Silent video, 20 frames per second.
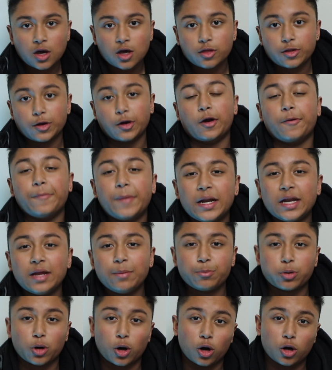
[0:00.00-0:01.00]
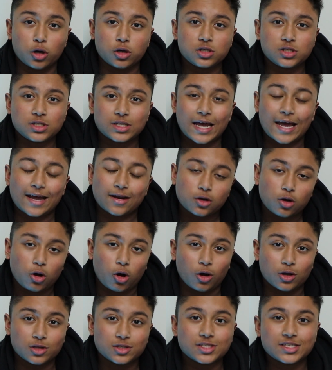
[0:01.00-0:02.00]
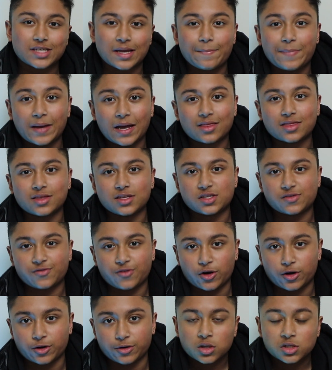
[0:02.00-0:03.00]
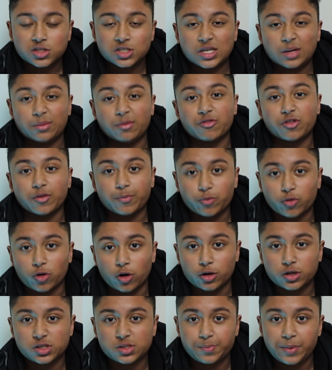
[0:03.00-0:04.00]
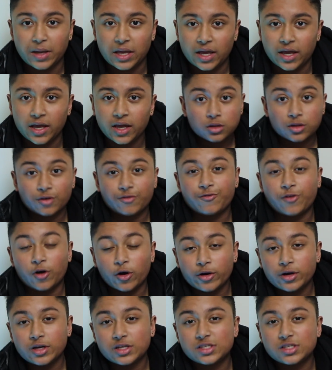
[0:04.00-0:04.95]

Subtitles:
There are many pros and cons about this phone. Some of the pros being, the phone